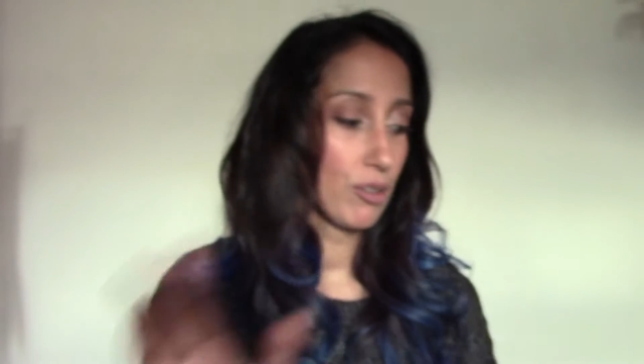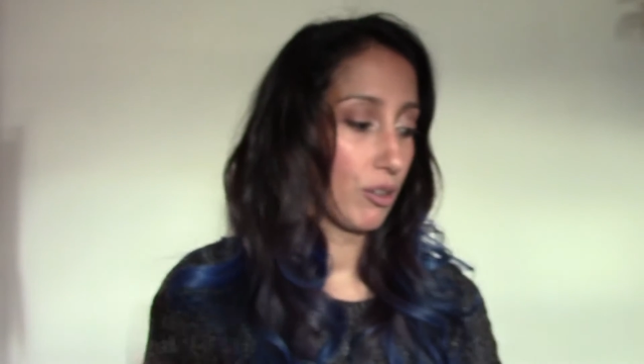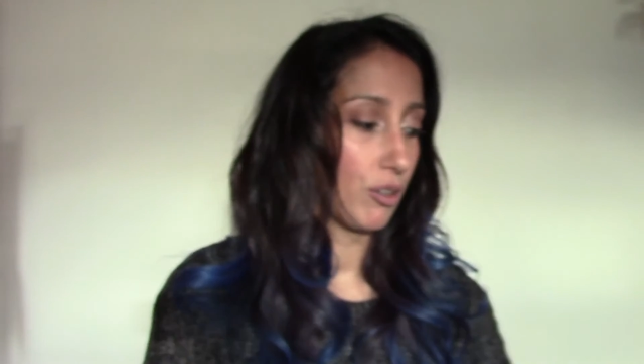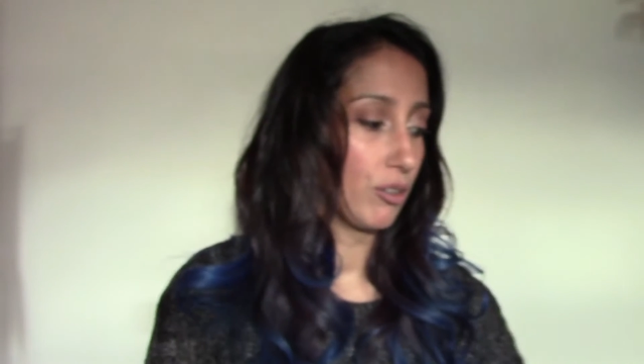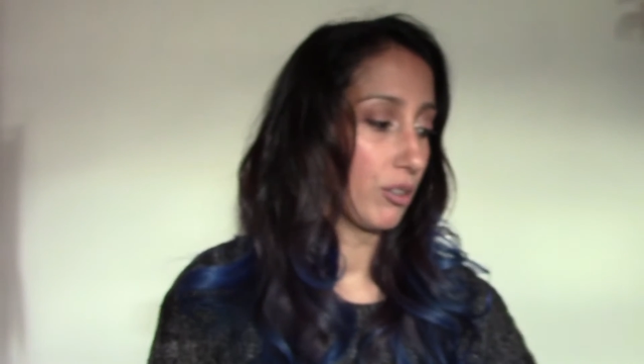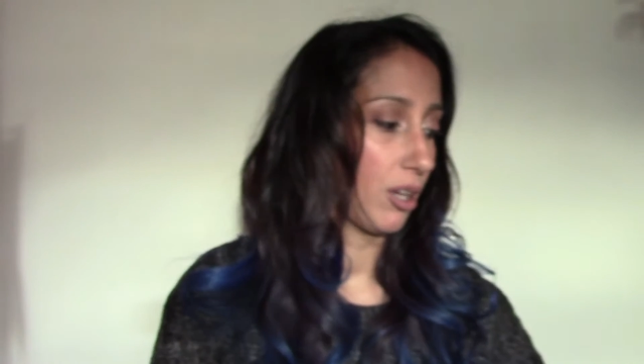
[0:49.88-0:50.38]

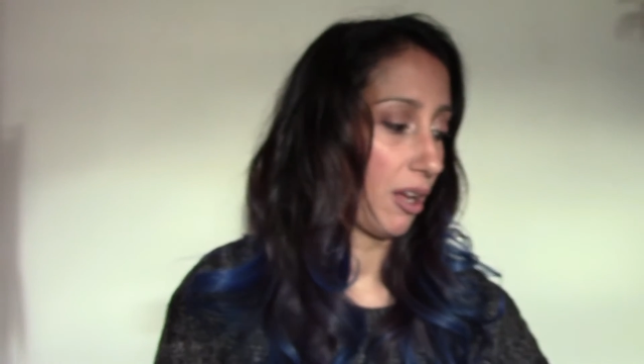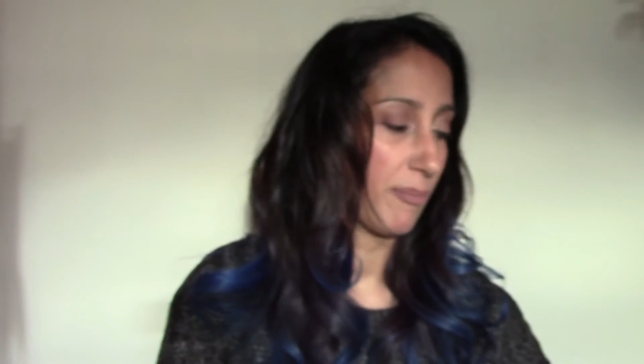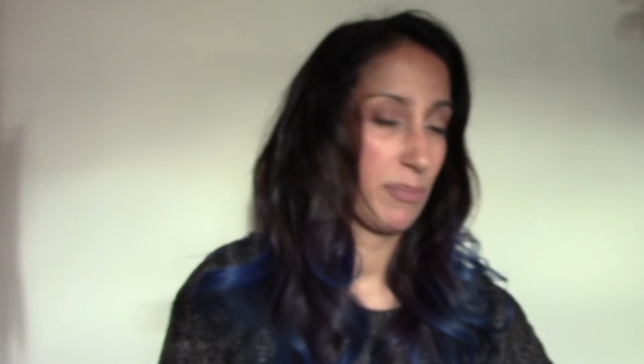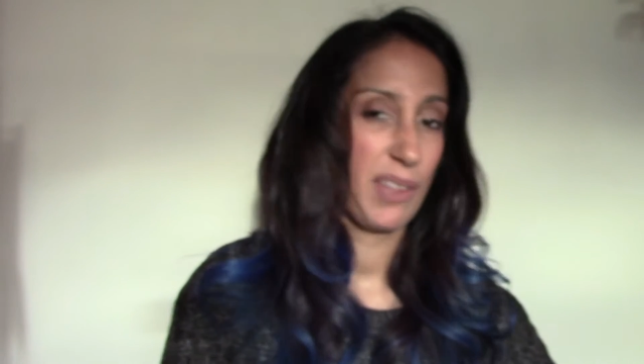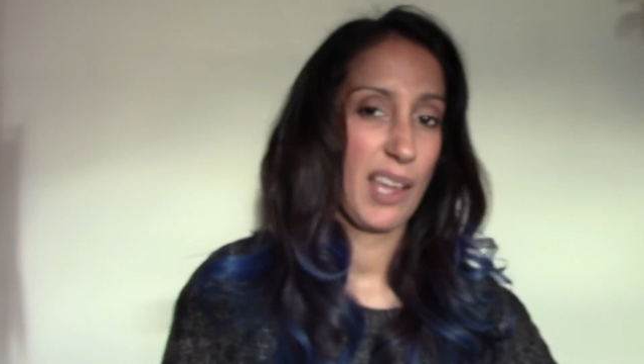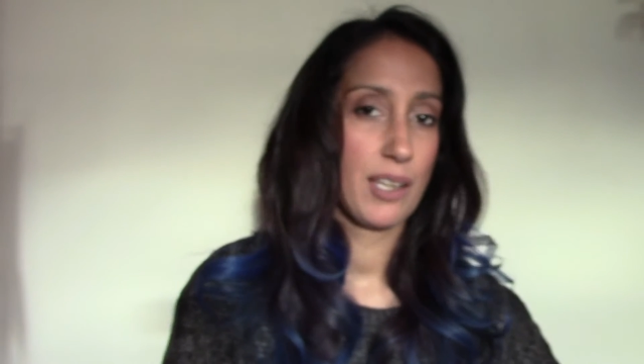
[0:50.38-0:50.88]
on
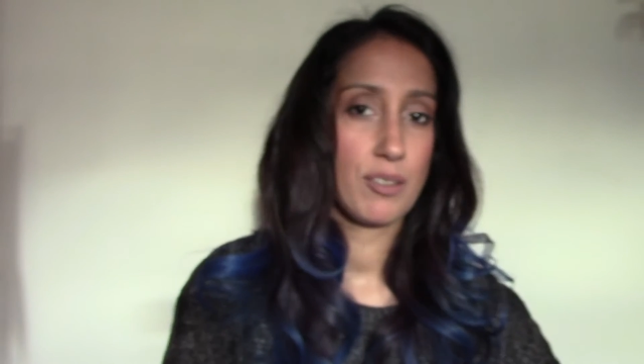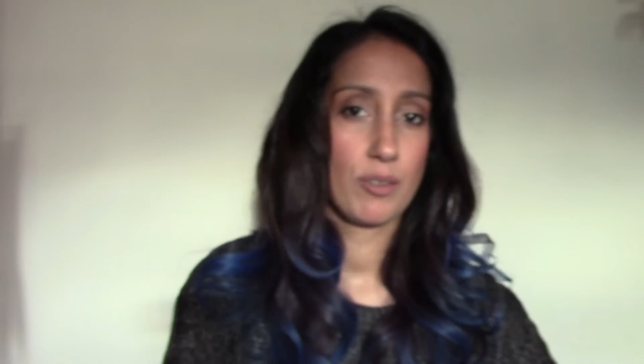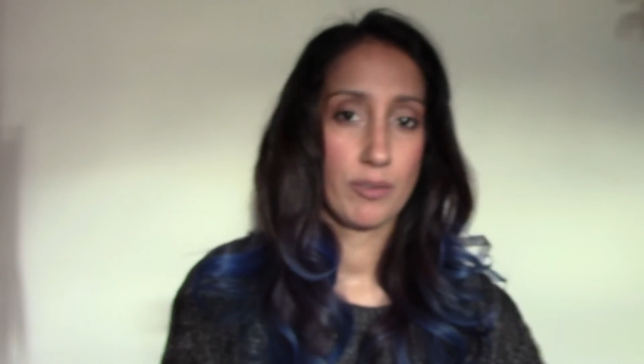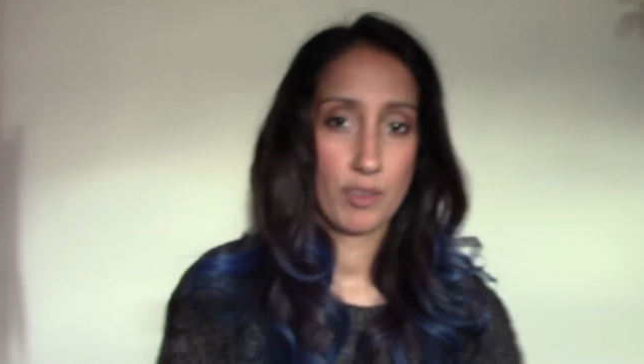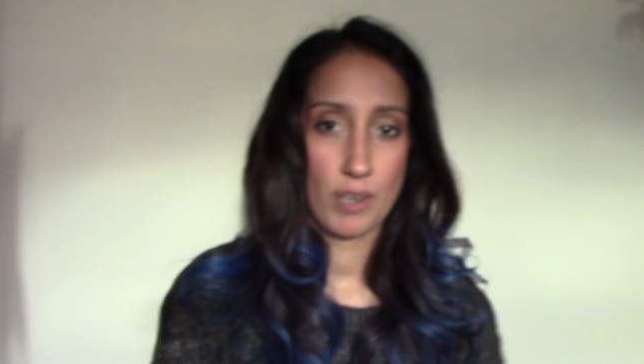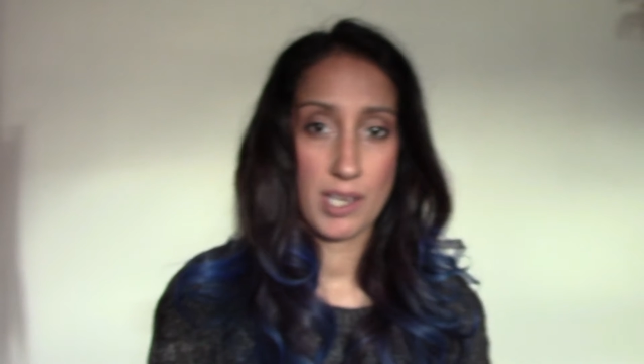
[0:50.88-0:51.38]
um, any sort
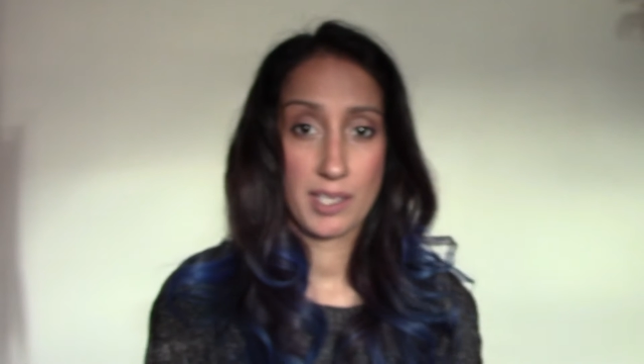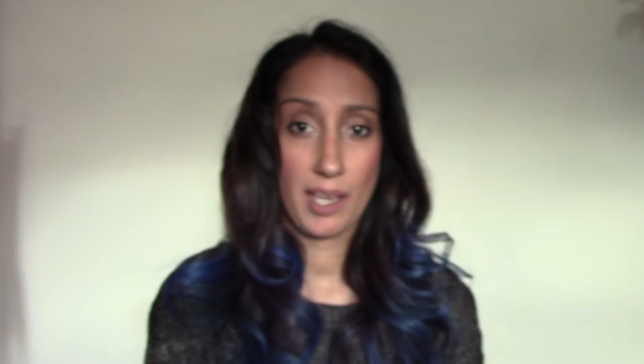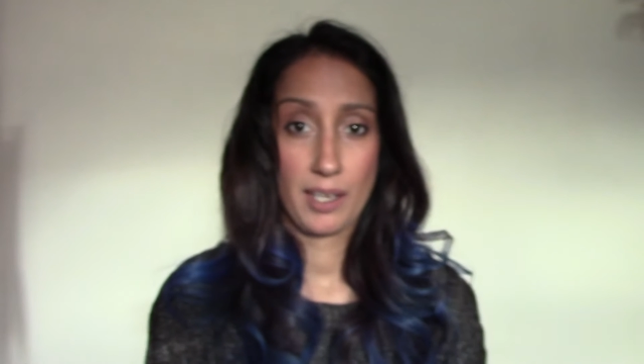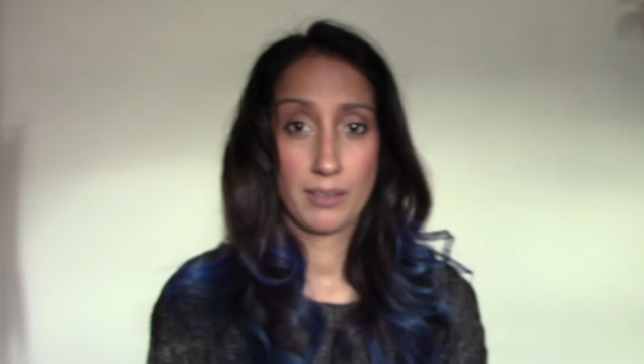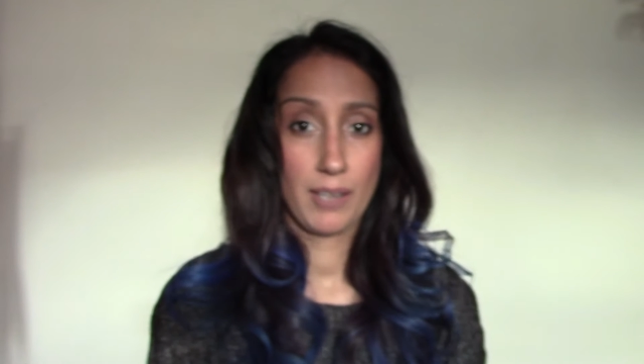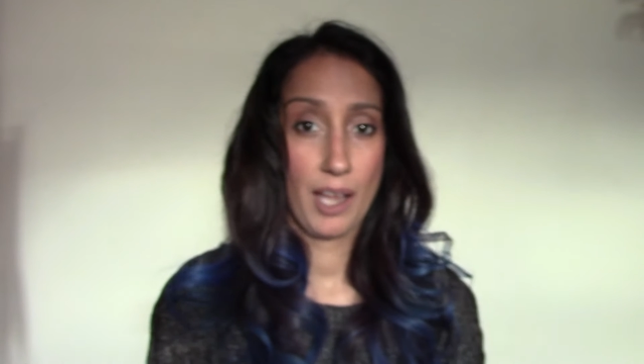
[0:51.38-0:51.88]
of dry
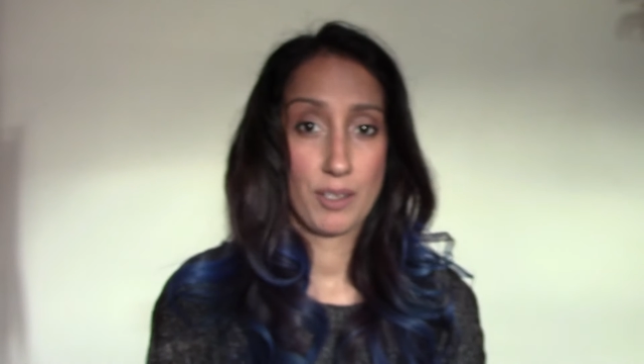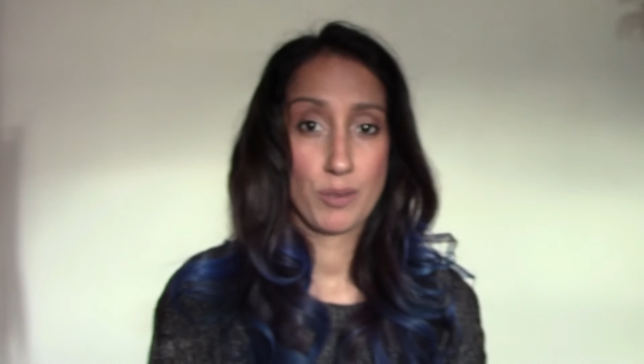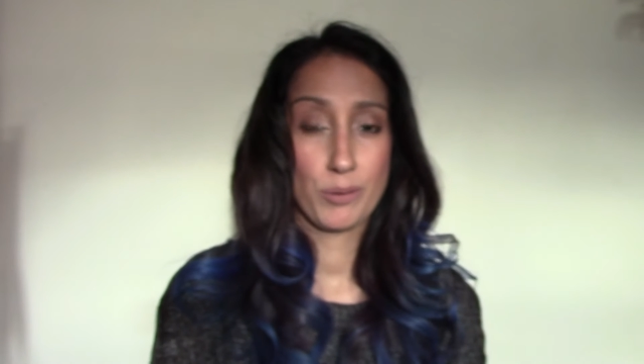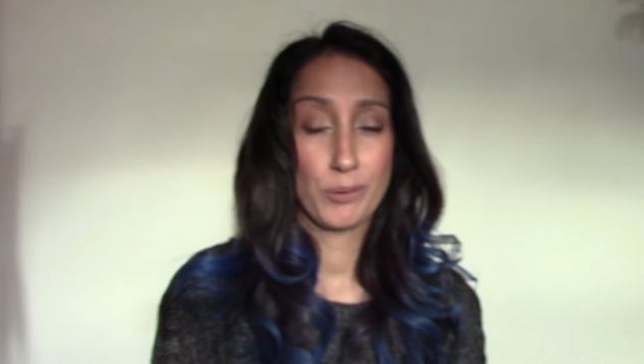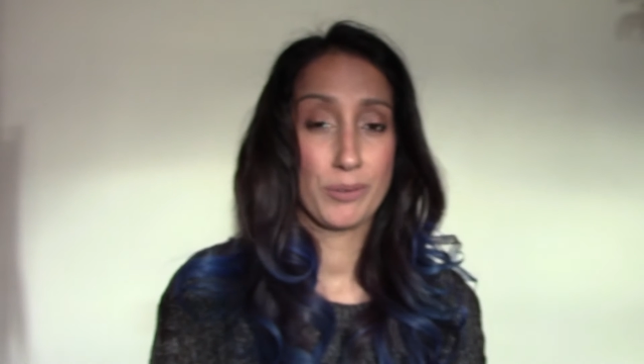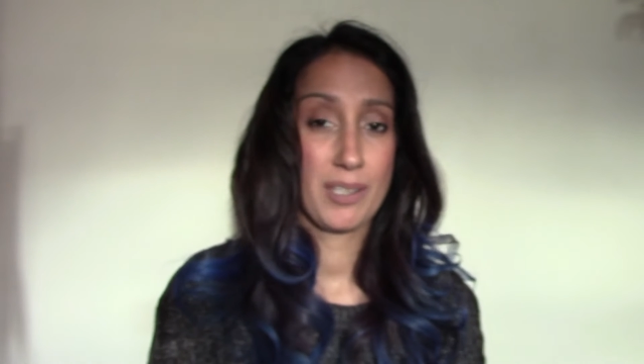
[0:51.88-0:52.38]
skin at all.